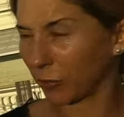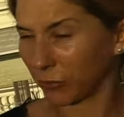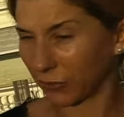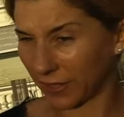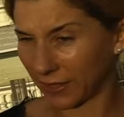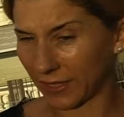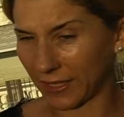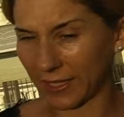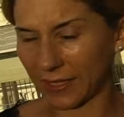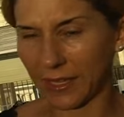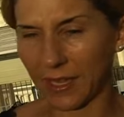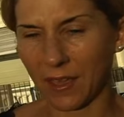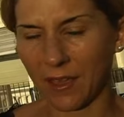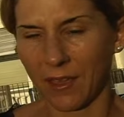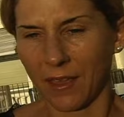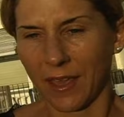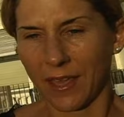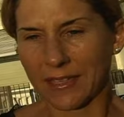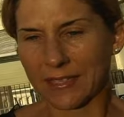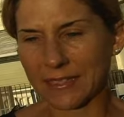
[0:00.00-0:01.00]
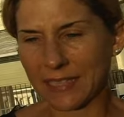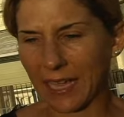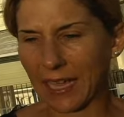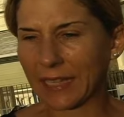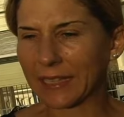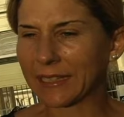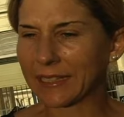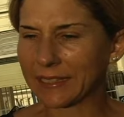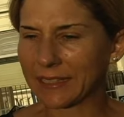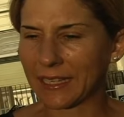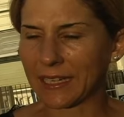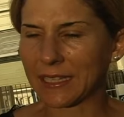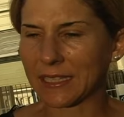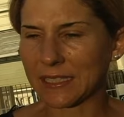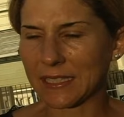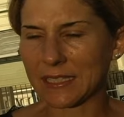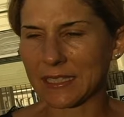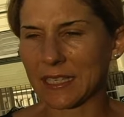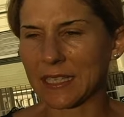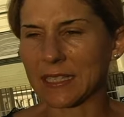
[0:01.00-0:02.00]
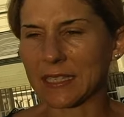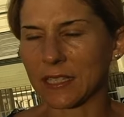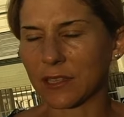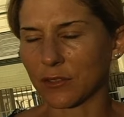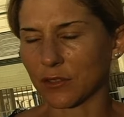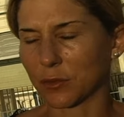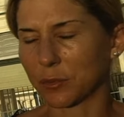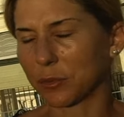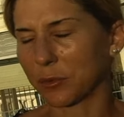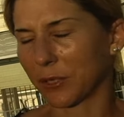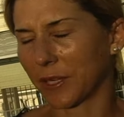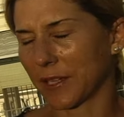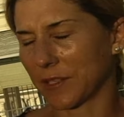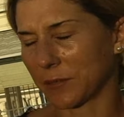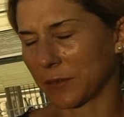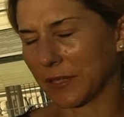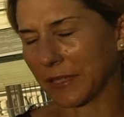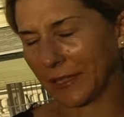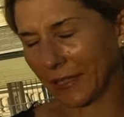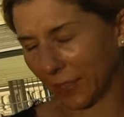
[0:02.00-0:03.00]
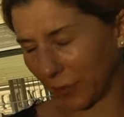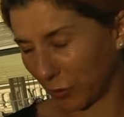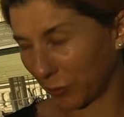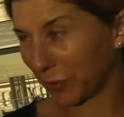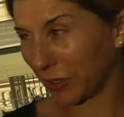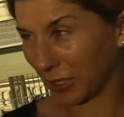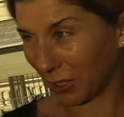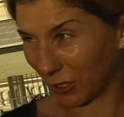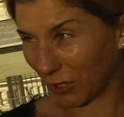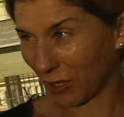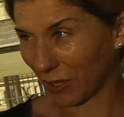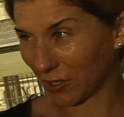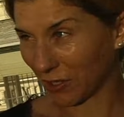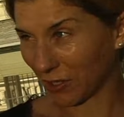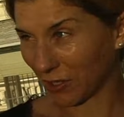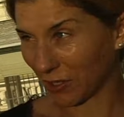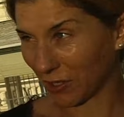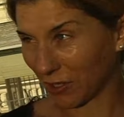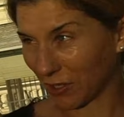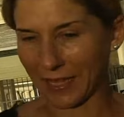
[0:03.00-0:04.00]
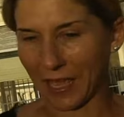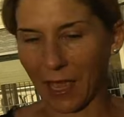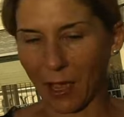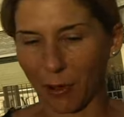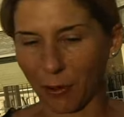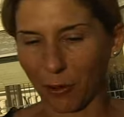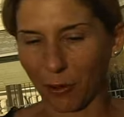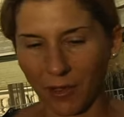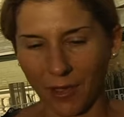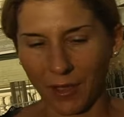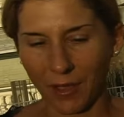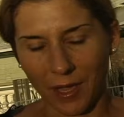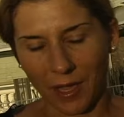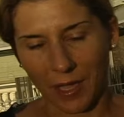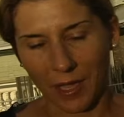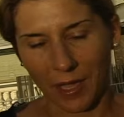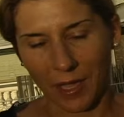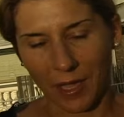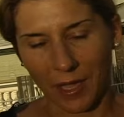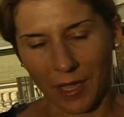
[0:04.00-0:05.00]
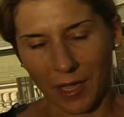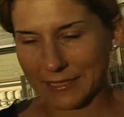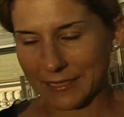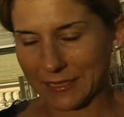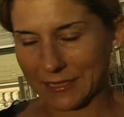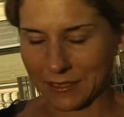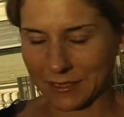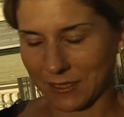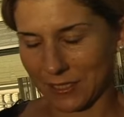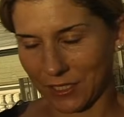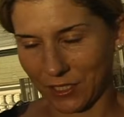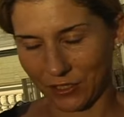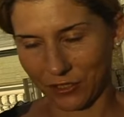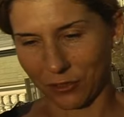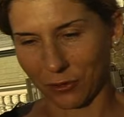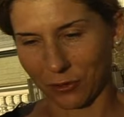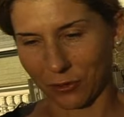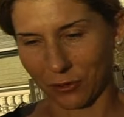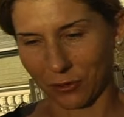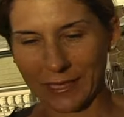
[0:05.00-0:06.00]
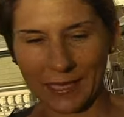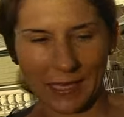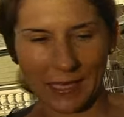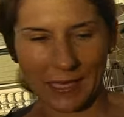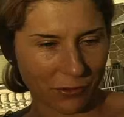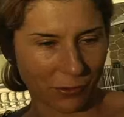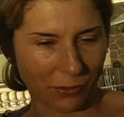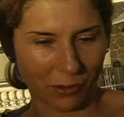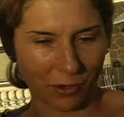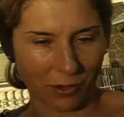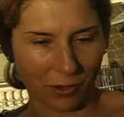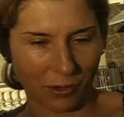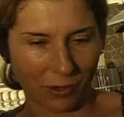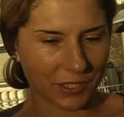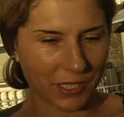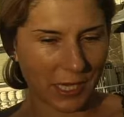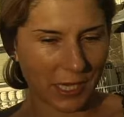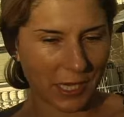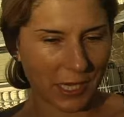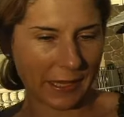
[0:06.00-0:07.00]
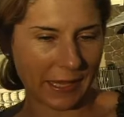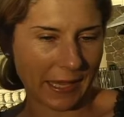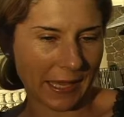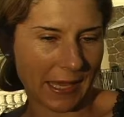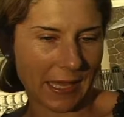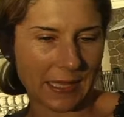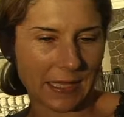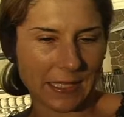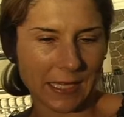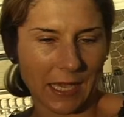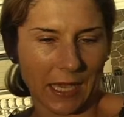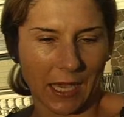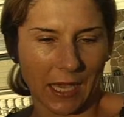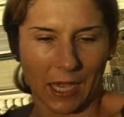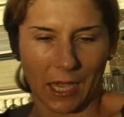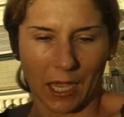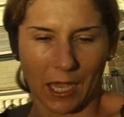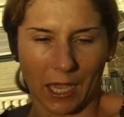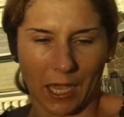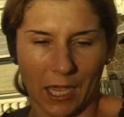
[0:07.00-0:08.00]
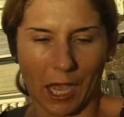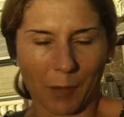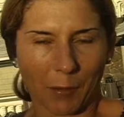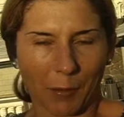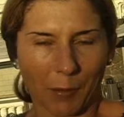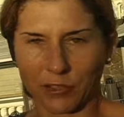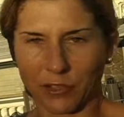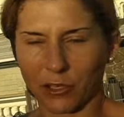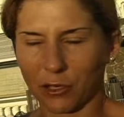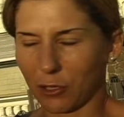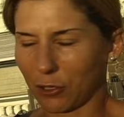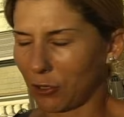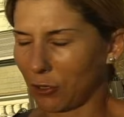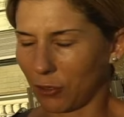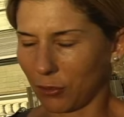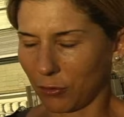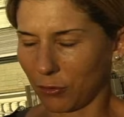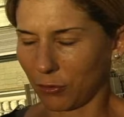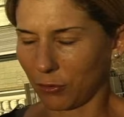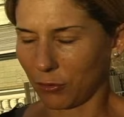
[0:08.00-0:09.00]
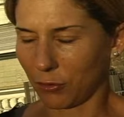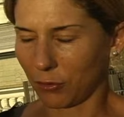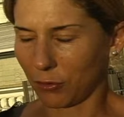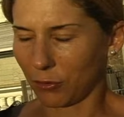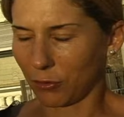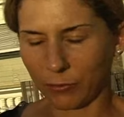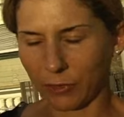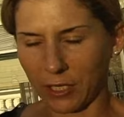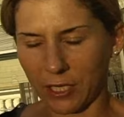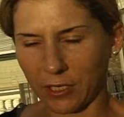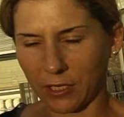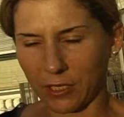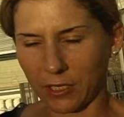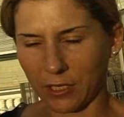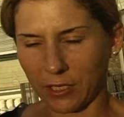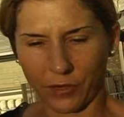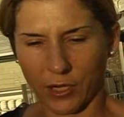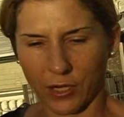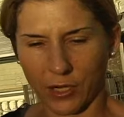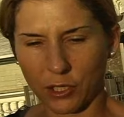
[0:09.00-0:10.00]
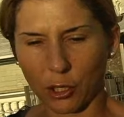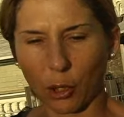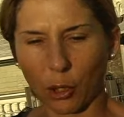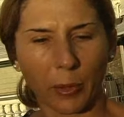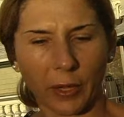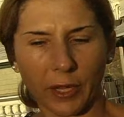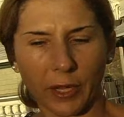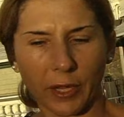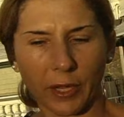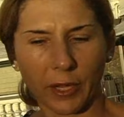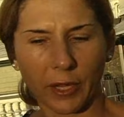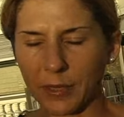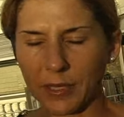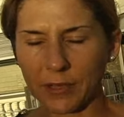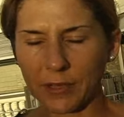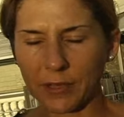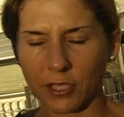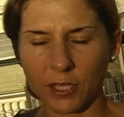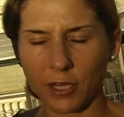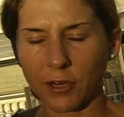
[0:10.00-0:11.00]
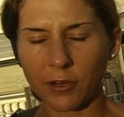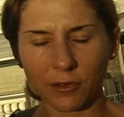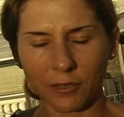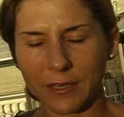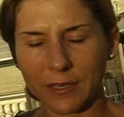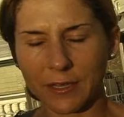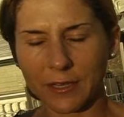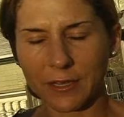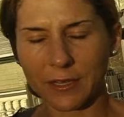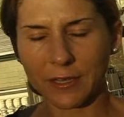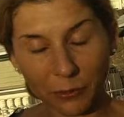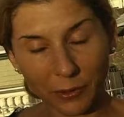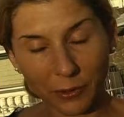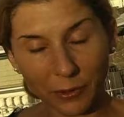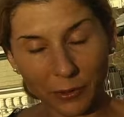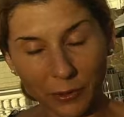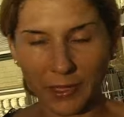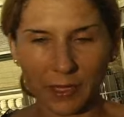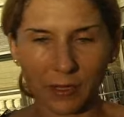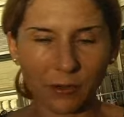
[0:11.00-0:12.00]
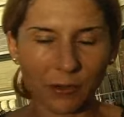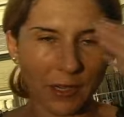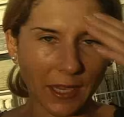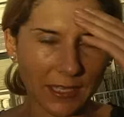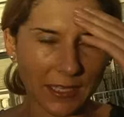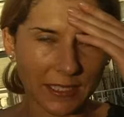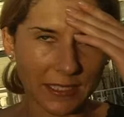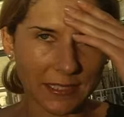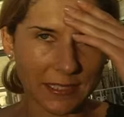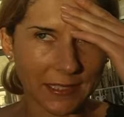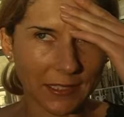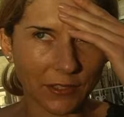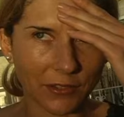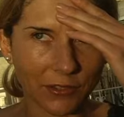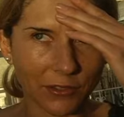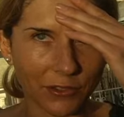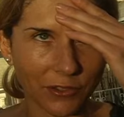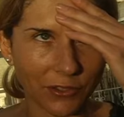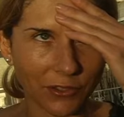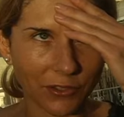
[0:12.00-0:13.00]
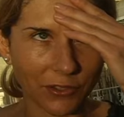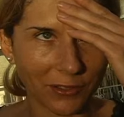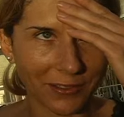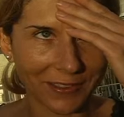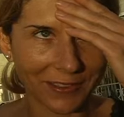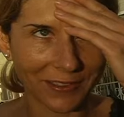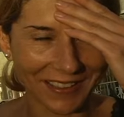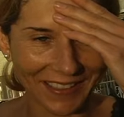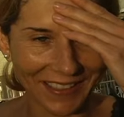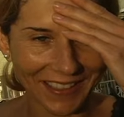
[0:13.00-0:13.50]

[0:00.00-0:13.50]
with it. Sadly, that innocence in the sport has been a little bit lost, because now I meet these 6-year-old kids who shake my hand. I'm also going to be winning the French Open. I'll be even younger than you were. I'm like, oh gosh, she's 6 years old.